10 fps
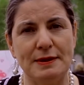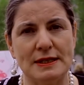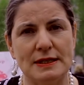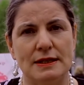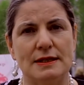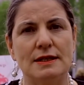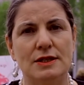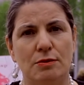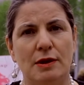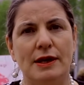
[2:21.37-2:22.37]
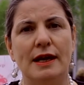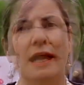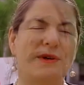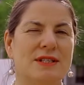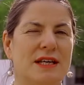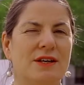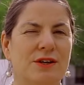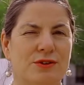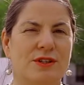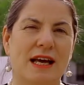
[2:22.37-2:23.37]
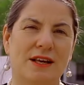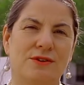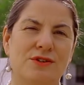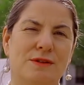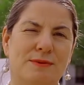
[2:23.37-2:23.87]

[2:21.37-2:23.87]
businesses and so on. And I want to say a huge thank you to the